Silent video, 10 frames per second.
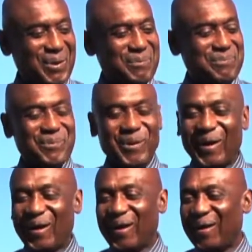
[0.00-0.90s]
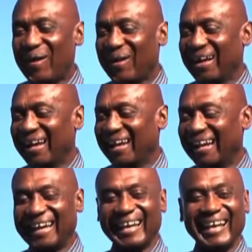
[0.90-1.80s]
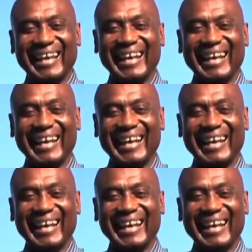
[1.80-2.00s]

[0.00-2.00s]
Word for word: You're a big fat cow.